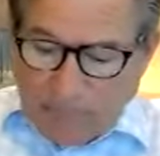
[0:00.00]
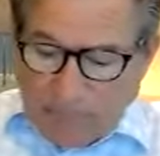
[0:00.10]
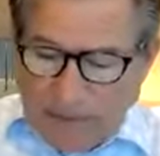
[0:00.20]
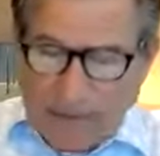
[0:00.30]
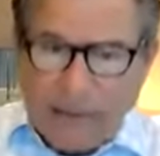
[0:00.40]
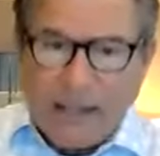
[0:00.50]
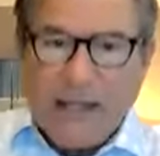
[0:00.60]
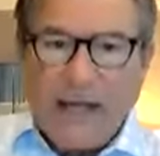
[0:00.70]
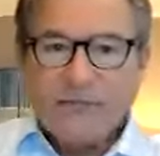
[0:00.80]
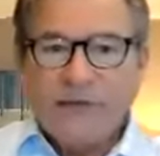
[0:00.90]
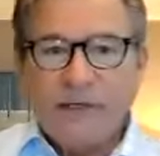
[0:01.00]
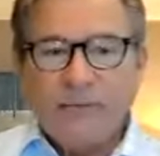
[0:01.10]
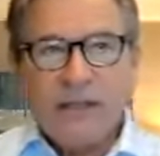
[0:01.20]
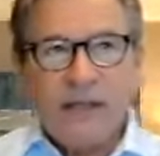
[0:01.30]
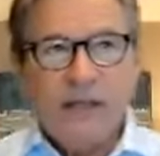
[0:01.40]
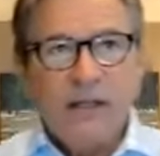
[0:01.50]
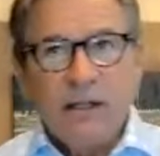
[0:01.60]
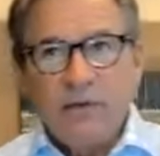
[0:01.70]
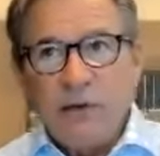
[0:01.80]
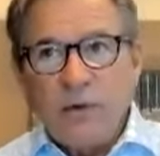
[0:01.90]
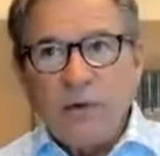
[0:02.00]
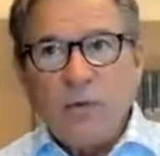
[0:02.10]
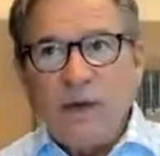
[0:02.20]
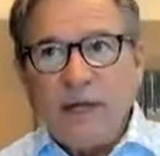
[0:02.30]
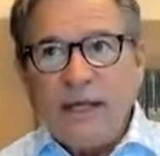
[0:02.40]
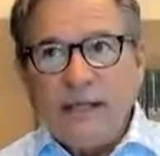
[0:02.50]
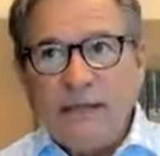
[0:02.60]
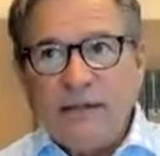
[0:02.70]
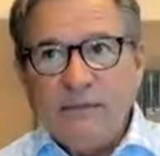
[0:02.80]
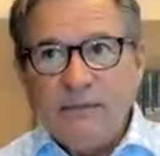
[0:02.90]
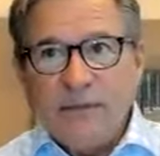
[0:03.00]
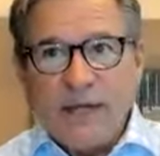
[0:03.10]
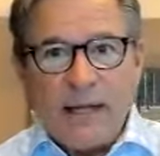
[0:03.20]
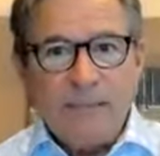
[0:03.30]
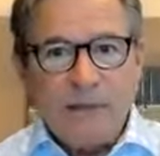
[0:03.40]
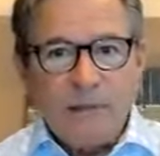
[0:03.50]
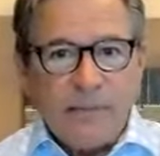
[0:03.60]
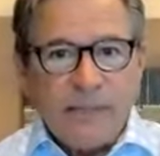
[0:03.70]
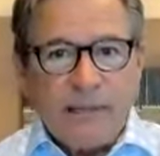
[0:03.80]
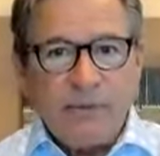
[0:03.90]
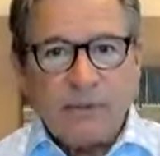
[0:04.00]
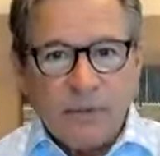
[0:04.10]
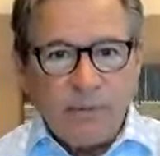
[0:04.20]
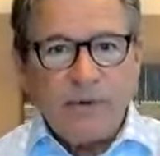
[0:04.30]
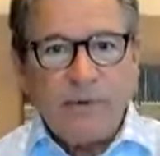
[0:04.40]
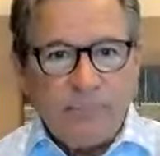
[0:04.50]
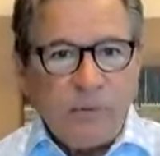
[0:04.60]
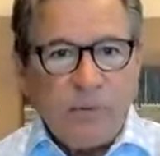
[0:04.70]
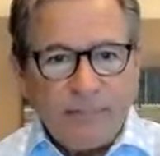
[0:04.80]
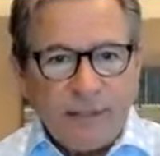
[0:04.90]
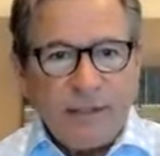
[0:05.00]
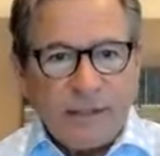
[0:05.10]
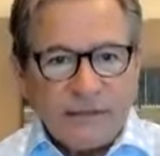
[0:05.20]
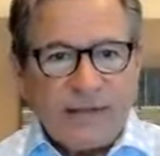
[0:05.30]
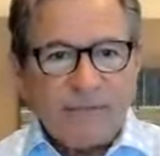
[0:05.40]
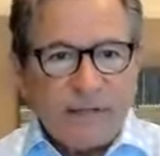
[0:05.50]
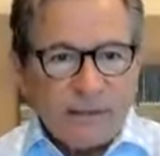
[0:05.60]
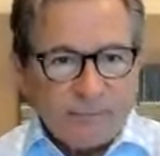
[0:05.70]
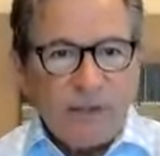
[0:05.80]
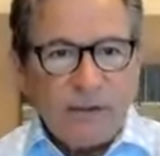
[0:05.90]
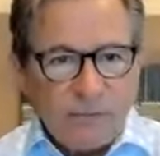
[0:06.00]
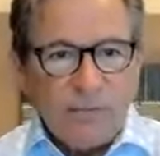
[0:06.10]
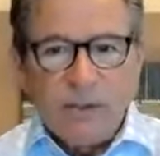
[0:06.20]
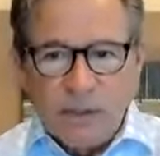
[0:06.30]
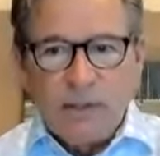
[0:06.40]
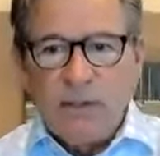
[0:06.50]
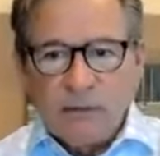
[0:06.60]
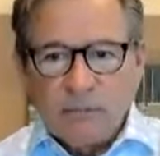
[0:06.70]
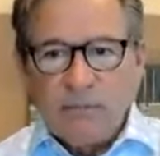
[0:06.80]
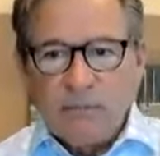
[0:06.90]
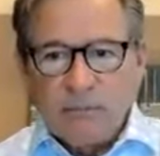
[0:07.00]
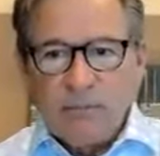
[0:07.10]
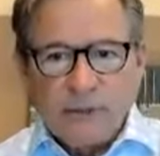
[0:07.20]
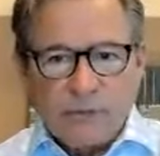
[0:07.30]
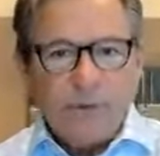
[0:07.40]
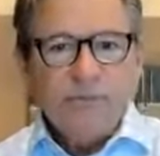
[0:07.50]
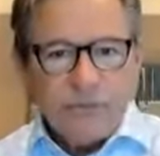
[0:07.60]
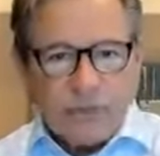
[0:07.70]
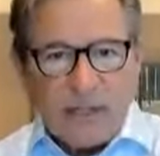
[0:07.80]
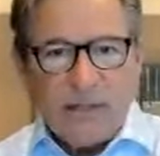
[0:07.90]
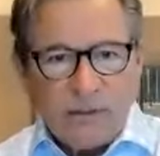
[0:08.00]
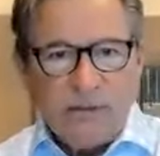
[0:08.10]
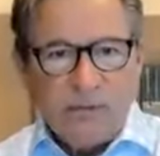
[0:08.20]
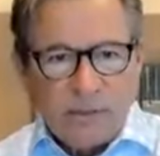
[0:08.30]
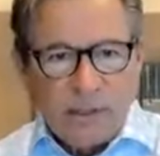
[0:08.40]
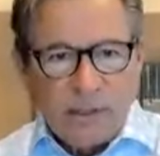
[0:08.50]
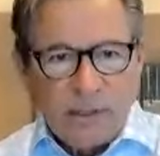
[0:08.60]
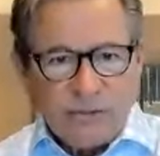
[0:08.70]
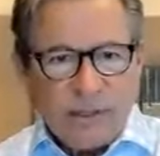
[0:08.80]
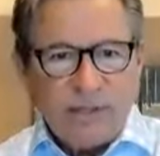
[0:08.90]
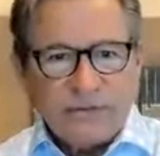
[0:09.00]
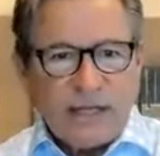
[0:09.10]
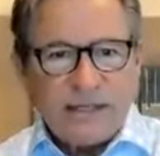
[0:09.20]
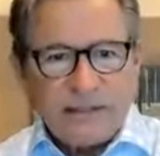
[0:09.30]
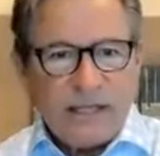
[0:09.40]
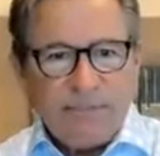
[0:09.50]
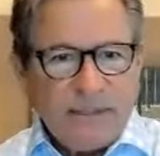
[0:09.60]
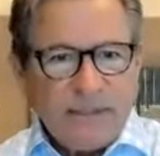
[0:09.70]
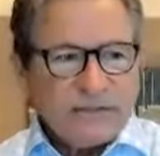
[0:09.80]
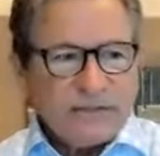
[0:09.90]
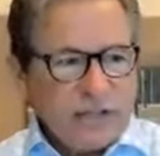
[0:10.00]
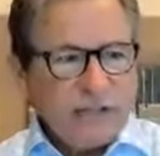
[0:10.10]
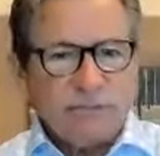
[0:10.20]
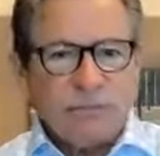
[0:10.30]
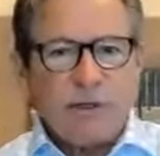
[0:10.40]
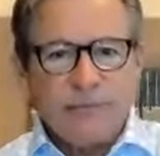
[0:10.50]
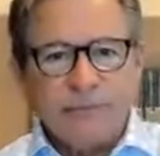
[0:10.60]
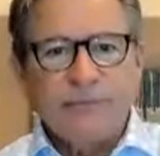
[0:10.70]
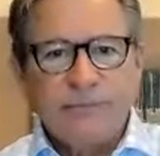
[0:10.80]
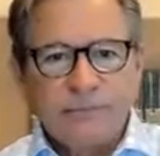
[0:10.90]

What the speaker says: But I said, okay, the only way that I'm going to be able to go on an appointment is I've got to go recruit Joe, and then Joe's got to take me to see his brother,